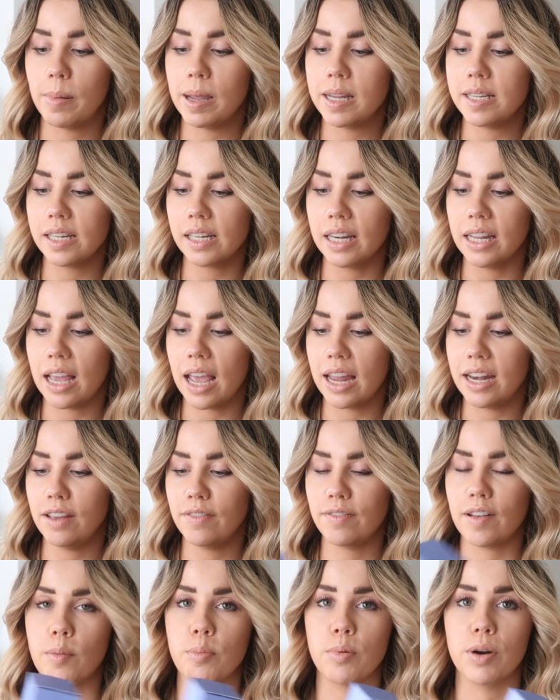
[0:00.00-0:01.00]
Basically any
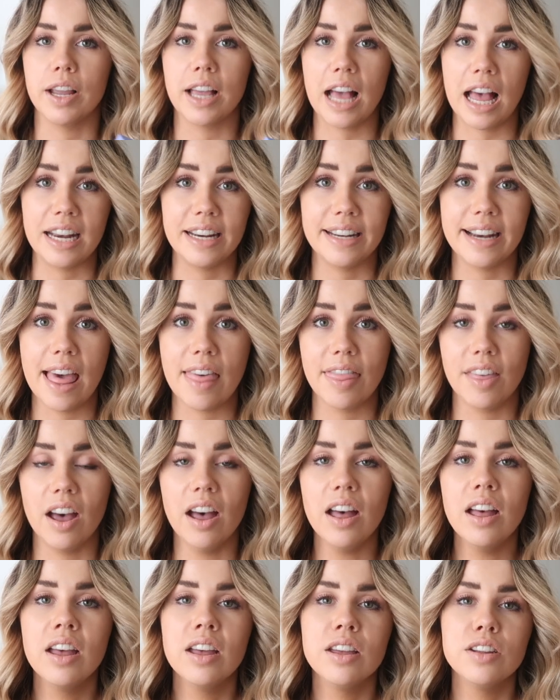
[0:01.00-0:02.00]
fabric and
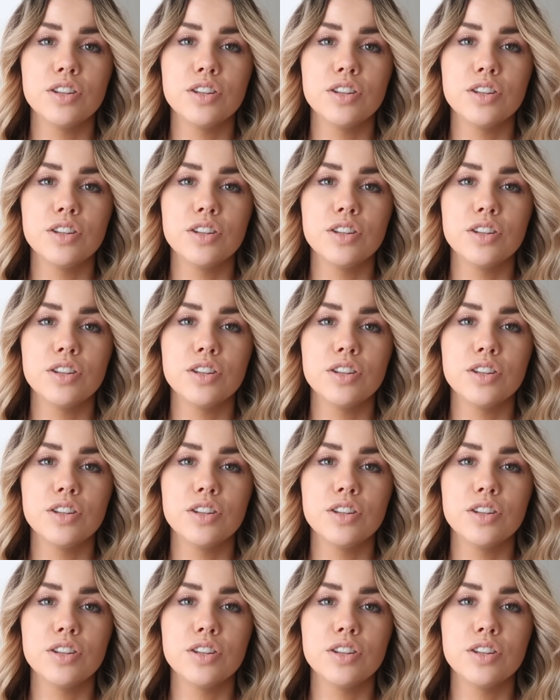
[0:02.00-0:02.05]
leather.